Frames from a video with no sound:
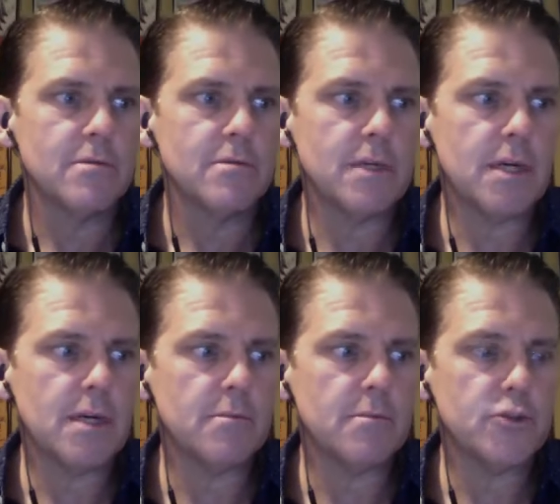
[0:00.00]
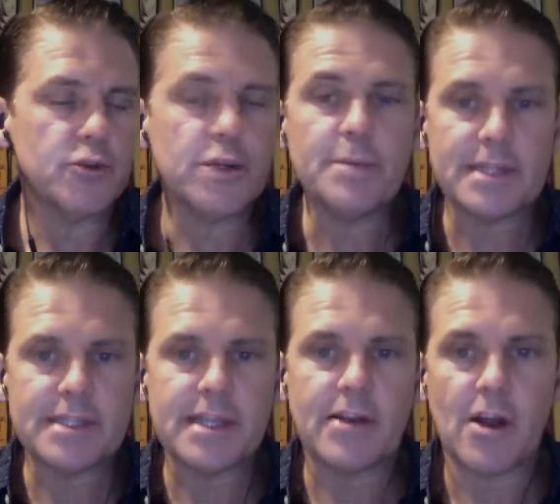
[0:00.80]
um,
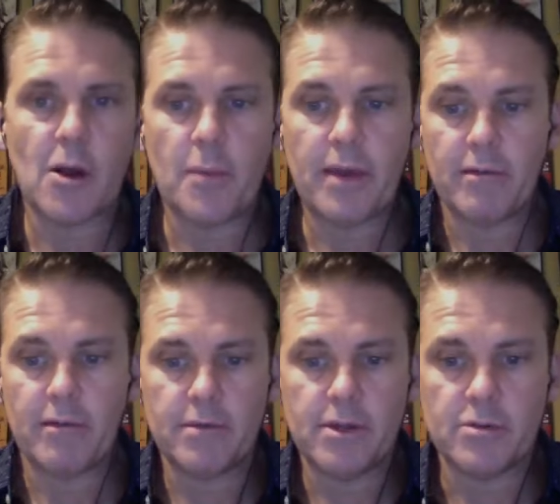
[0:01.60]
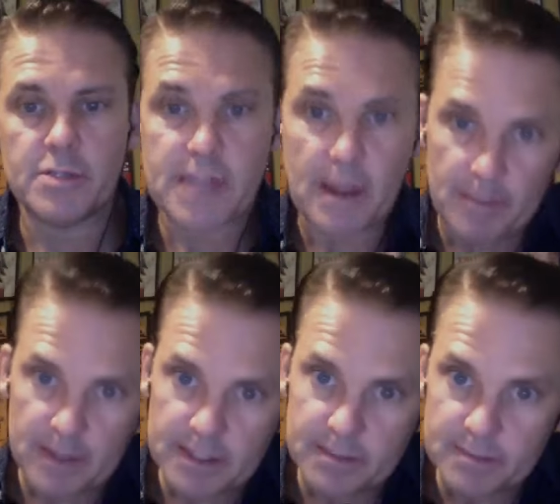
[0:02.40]
treatments that are helping you know stem the
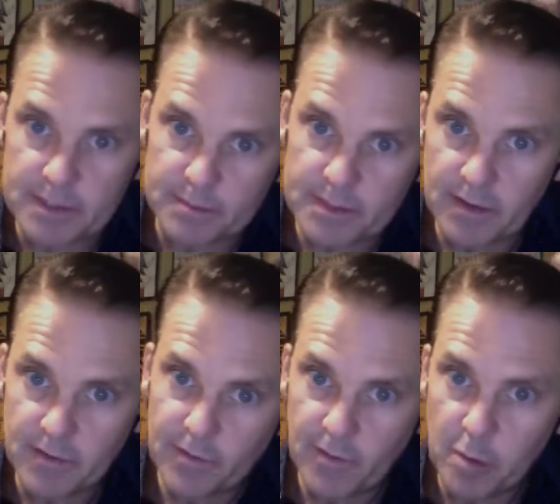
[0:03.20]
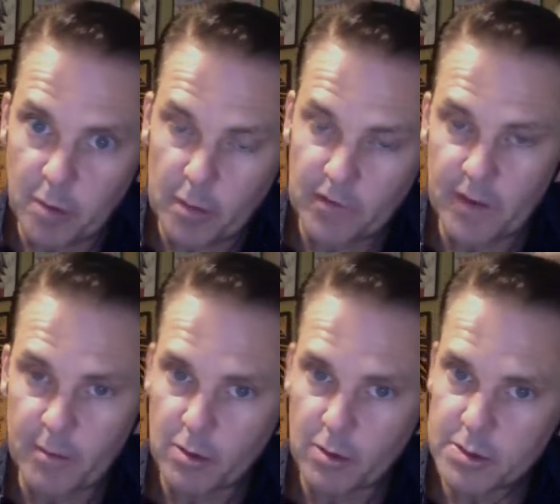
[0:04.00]
symptoms of, of pulmonary
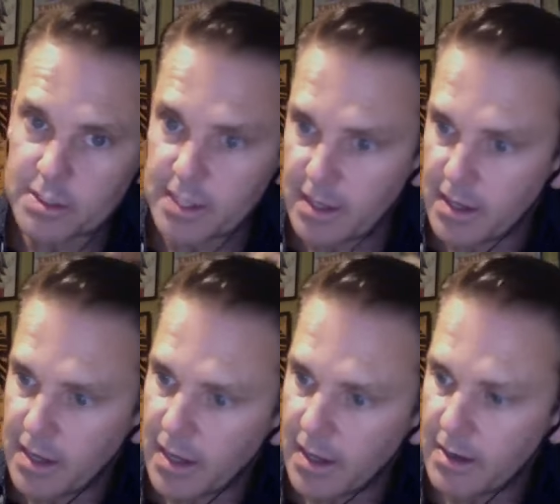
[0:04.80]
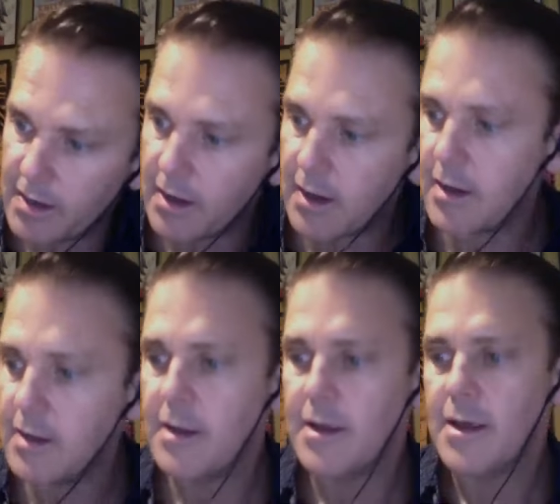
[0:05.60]
fibrosis and and uh,
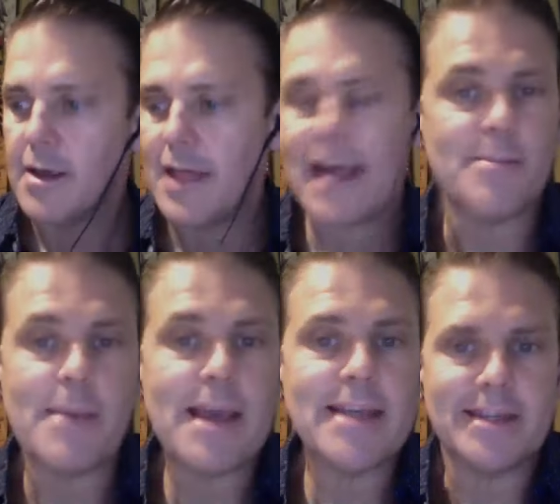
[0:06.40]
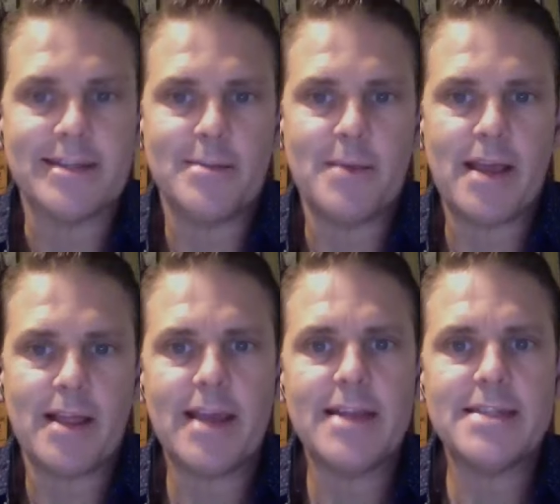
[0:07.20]
that's amazing to me.
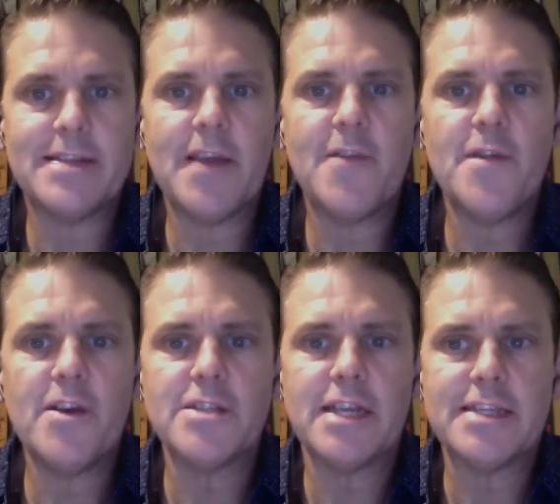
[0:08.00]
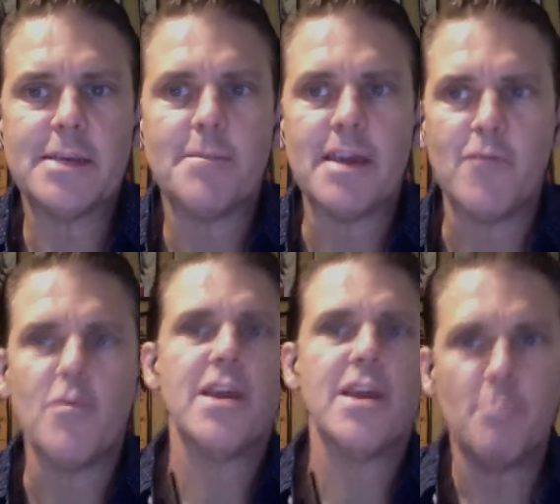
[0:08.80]
Like it's it feels like something if we
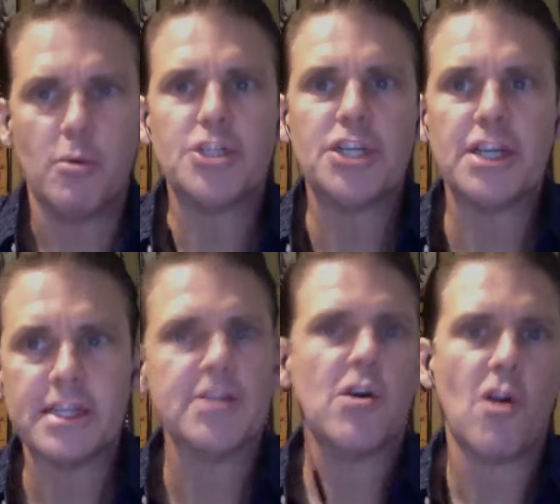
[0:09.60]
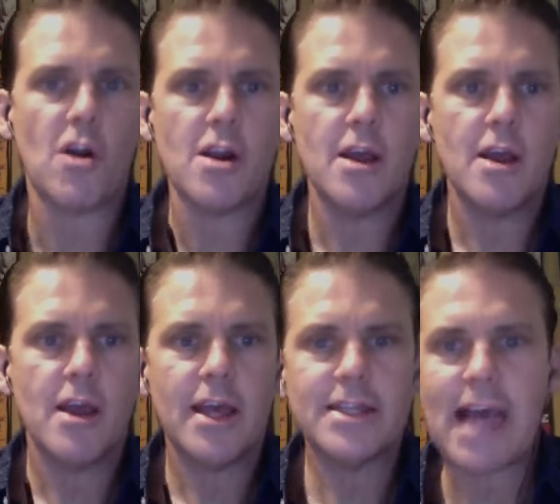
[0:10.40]
keep pushing this hard,
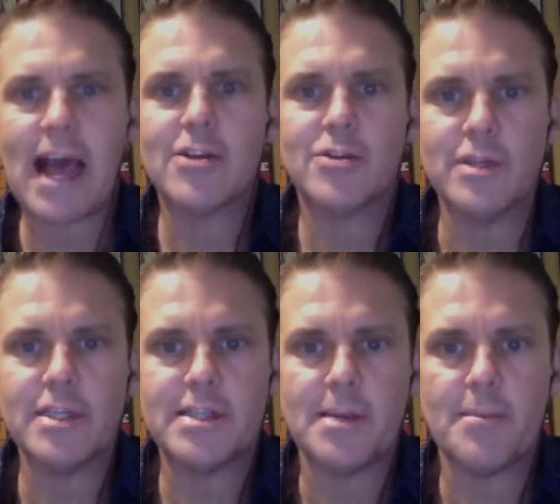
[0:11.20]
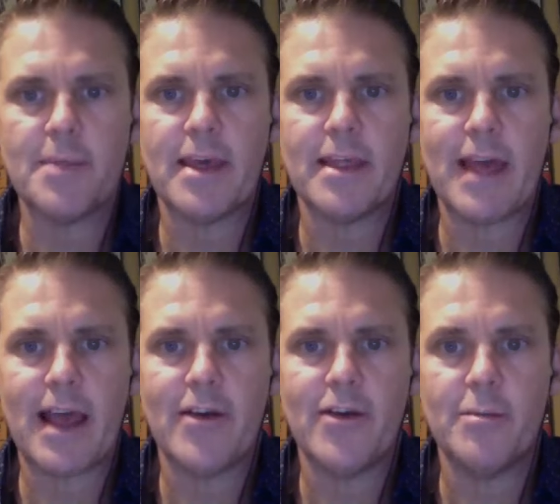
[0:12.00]
it's actually something
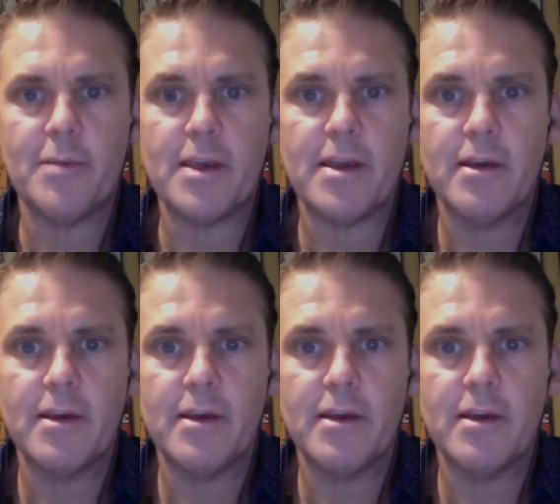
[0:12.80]
that could be